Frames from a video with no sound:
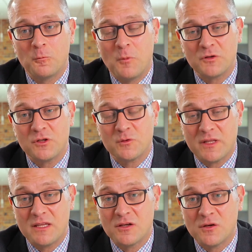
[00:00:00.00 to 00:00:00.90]
Modules
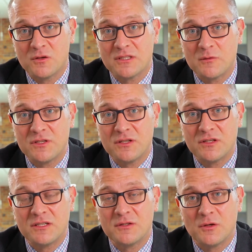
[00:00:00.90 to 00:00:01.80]
within the course that we
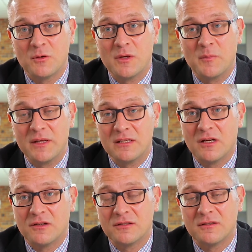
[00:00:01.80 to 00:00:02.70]
study, so we build
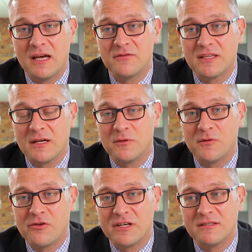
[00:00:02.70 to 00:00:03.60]
on everything that we've
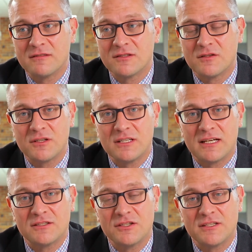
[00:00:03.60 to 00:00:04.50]
already studied
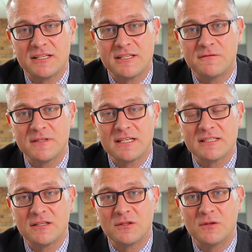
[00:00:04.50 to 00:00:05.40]
at GCSE
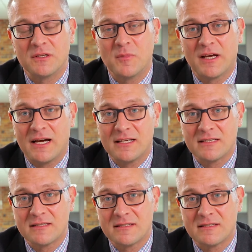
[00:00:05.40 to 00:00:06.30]
Physics, including
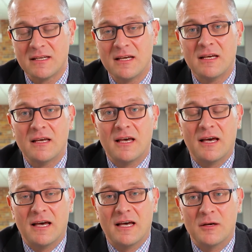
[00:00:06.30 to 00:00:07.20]
mechanics,
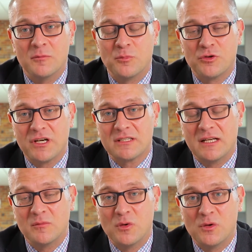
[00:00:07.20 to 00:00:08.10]

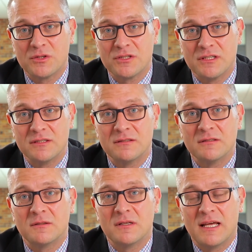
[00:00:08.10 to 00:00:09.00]
projectile
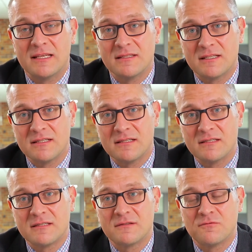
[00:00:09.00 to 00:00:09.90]
motion,
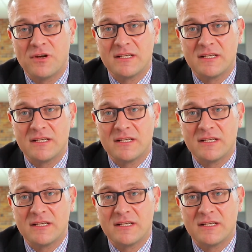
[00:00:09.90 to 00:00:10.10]
lenses, ray